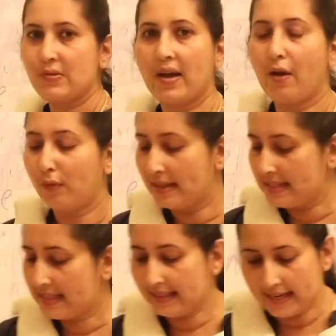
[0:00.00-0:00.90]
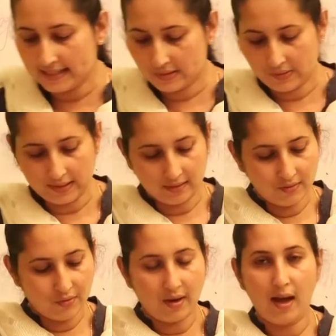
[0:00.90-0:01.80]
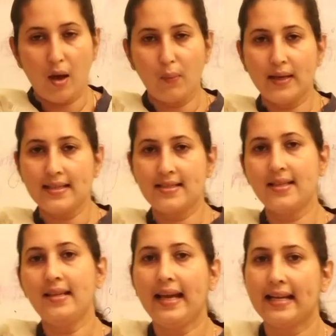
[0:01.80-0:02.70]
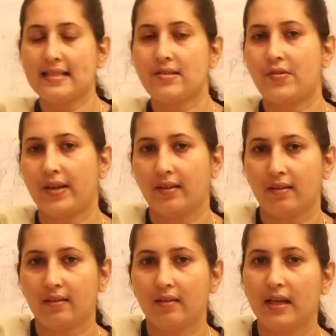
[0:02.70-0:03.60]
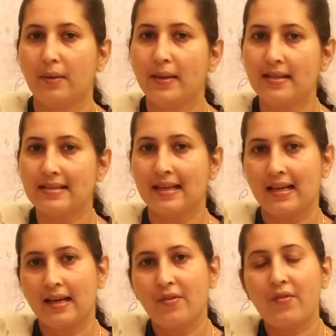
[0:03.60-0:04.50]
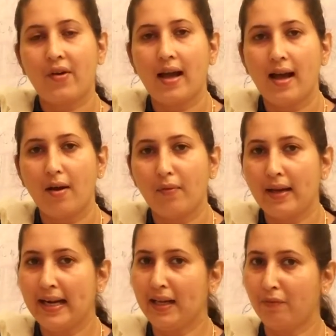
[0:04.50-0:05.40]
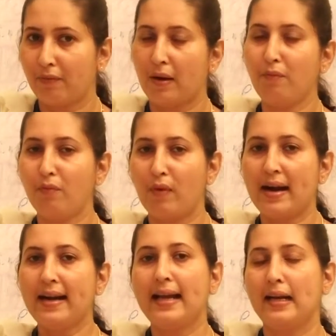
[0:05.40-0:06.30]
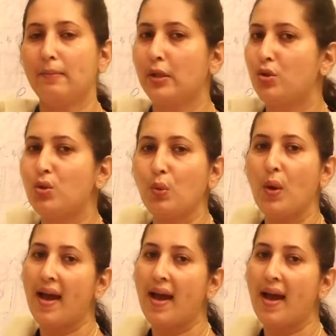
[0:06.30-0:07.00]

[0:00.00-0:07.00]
traversing a string. Traversing a string. That means traveling from one element to